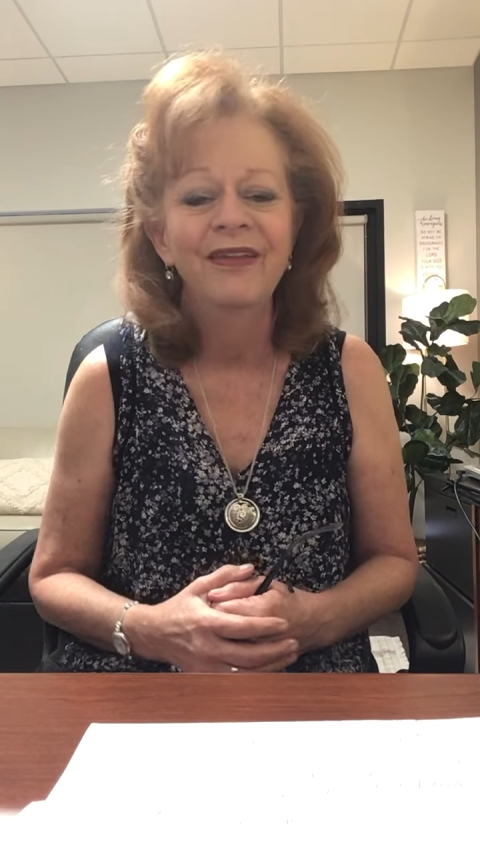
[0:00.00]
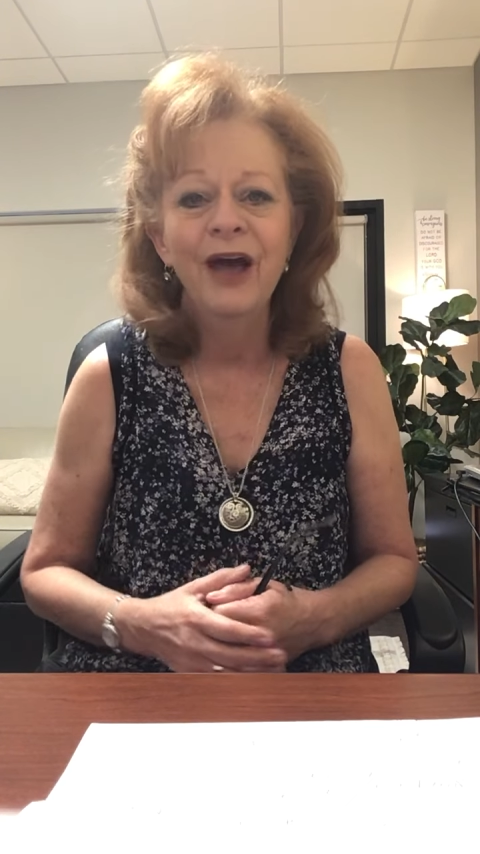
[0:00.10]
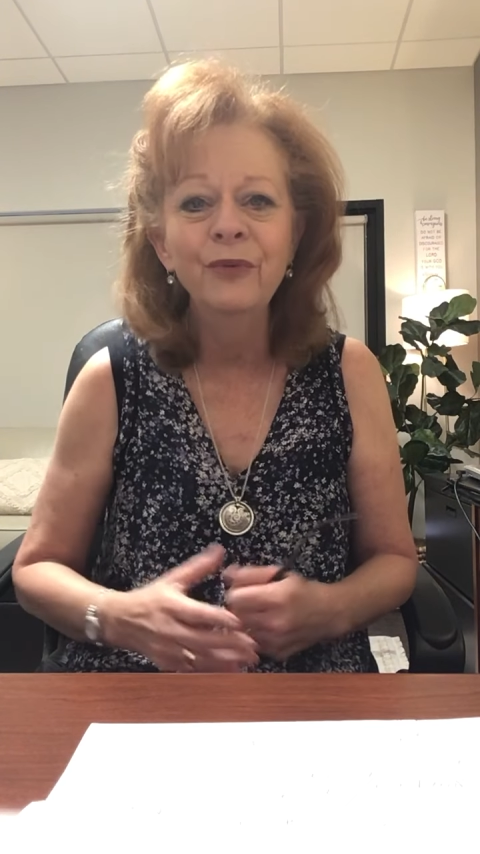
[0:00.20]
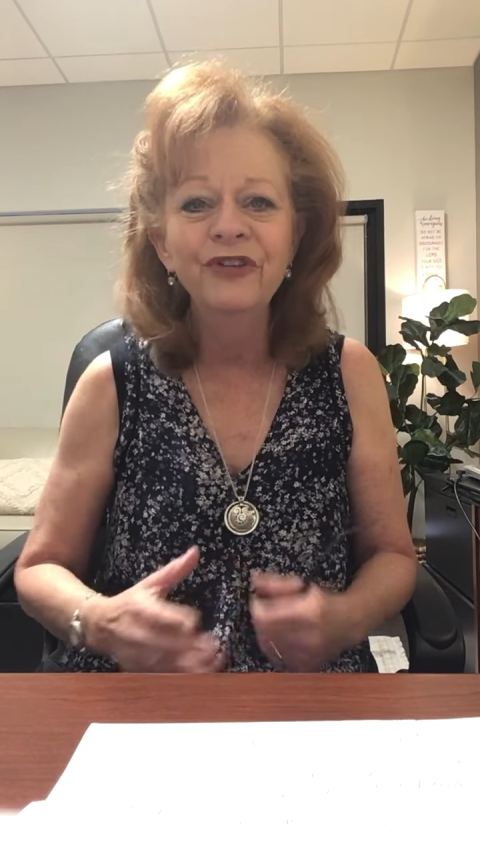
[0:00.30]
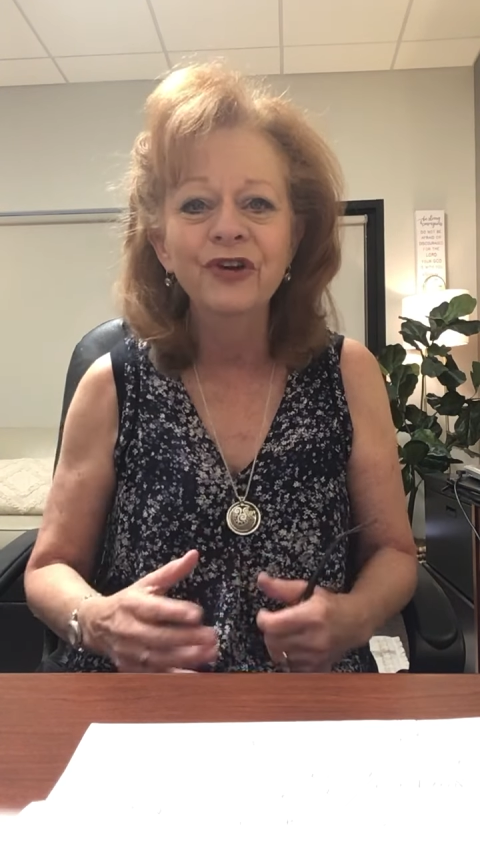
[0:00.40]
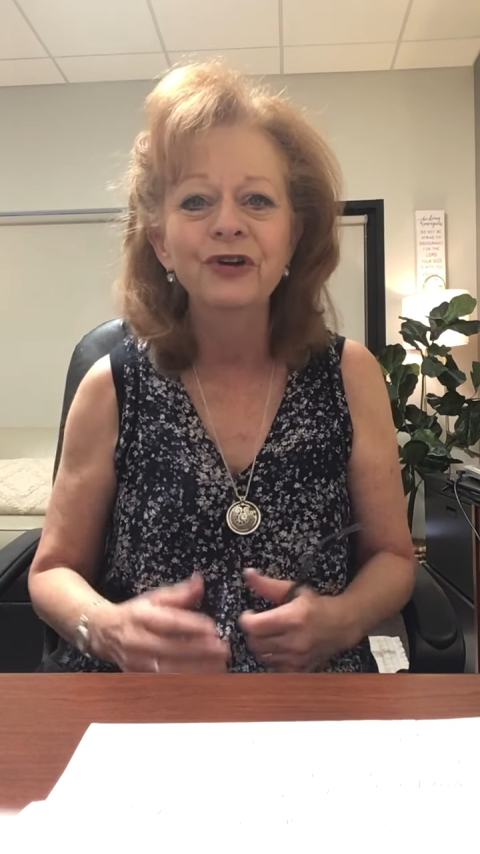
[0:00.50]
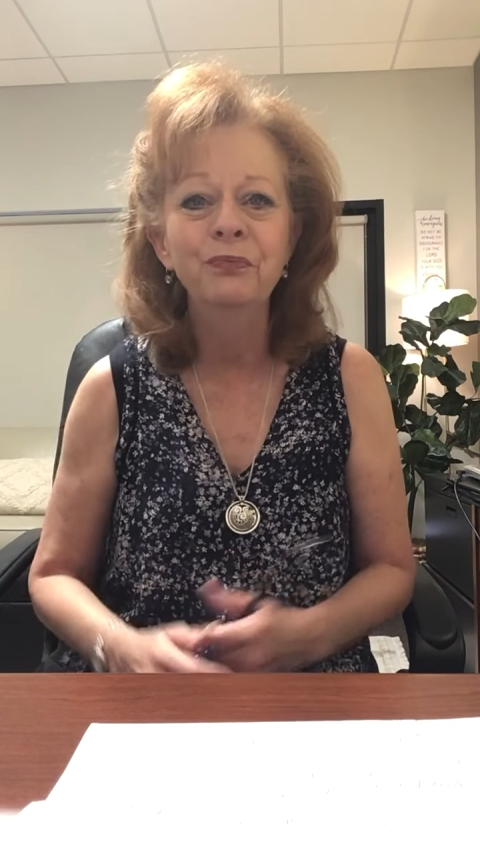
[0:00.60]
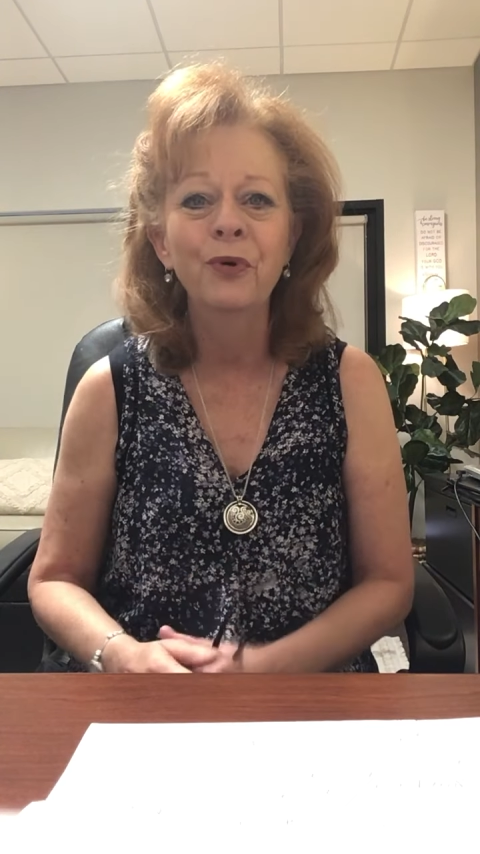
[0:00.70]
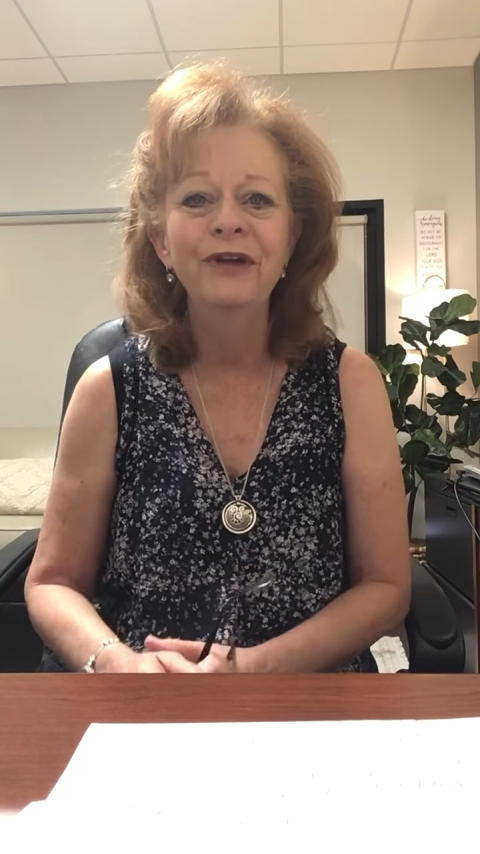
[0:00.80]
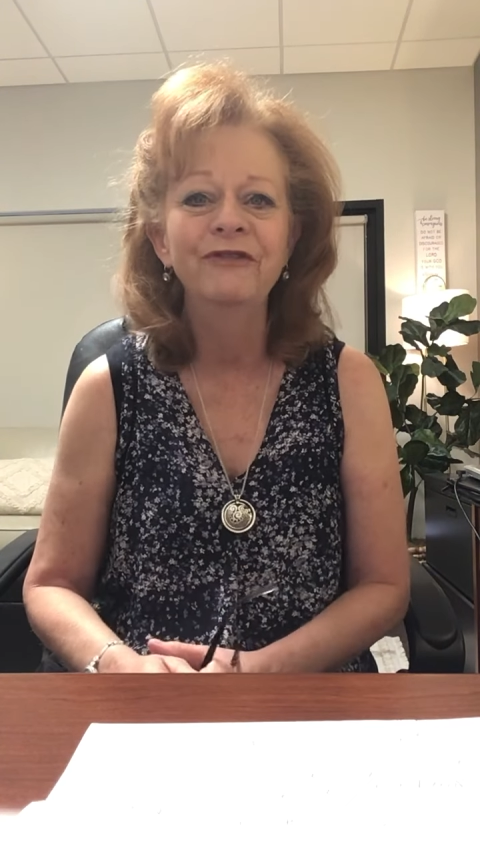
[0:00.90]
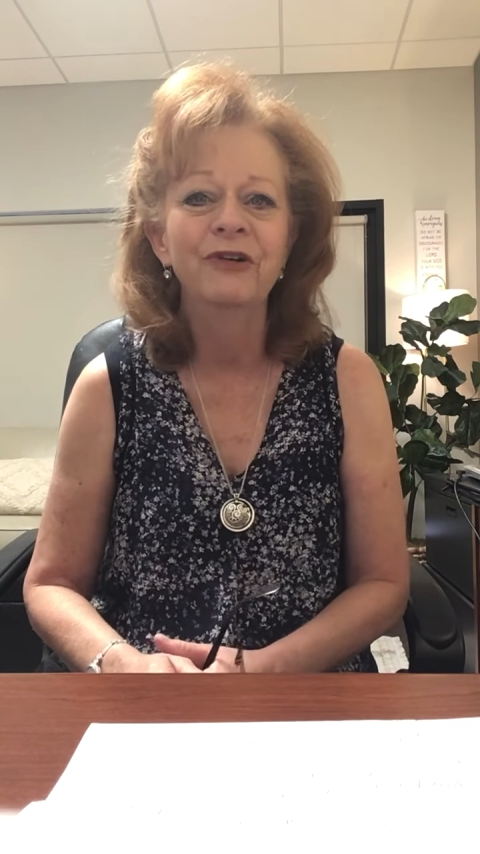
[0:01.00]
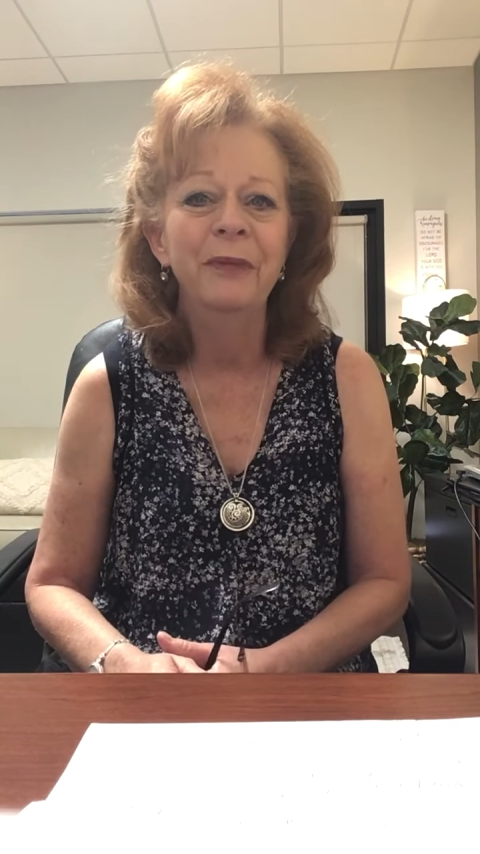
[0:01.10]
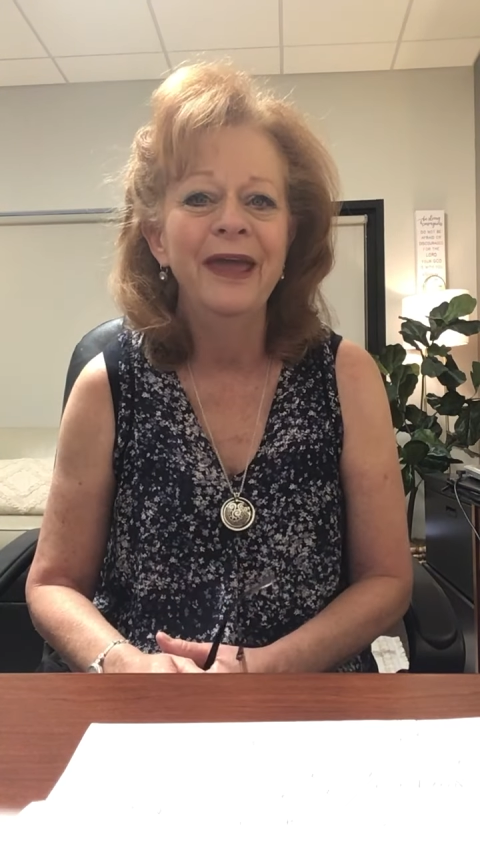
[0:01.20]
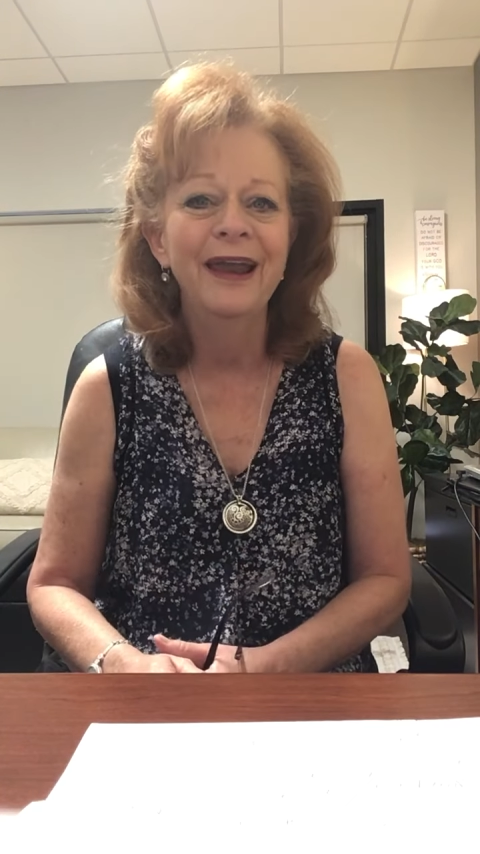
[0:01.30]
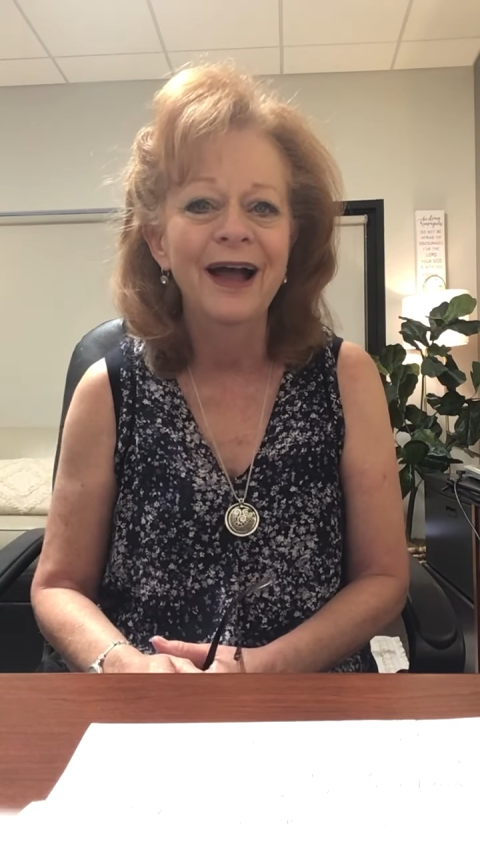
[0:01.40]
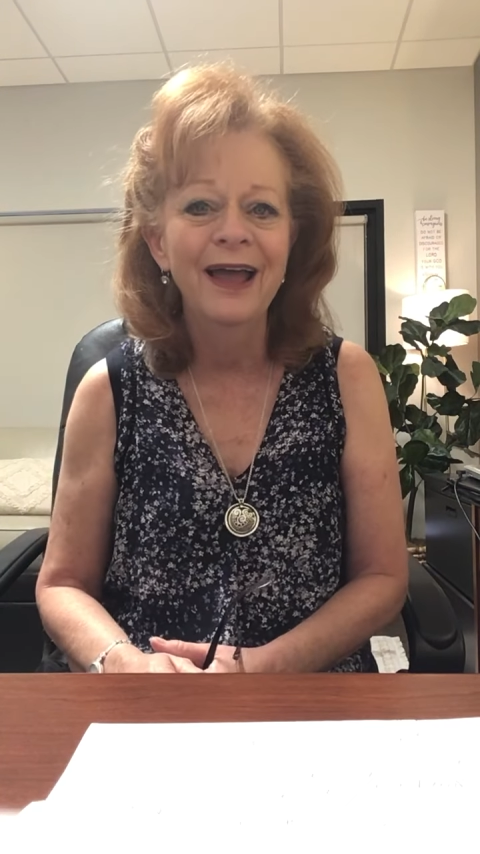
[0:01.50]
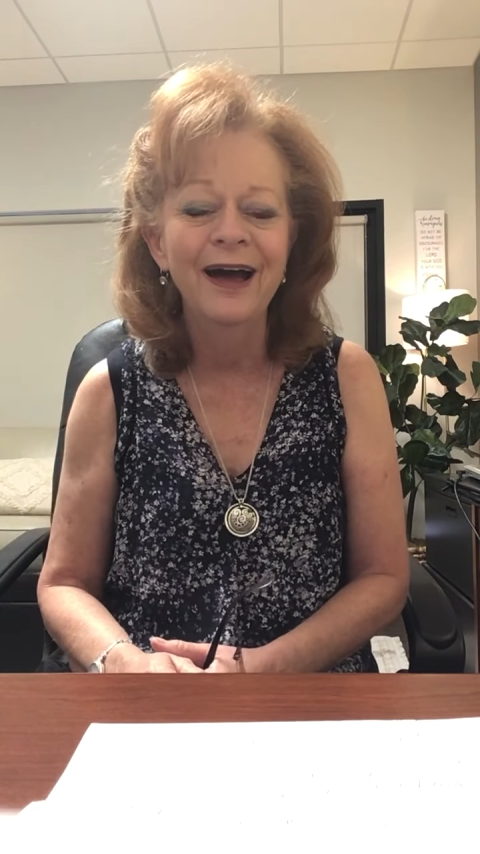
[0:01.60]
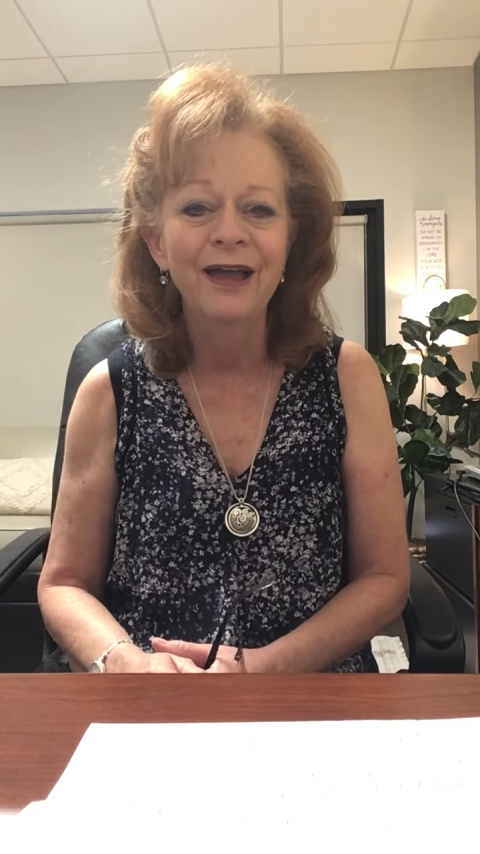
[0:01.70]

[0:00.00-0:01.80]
That was a good point for me, and I,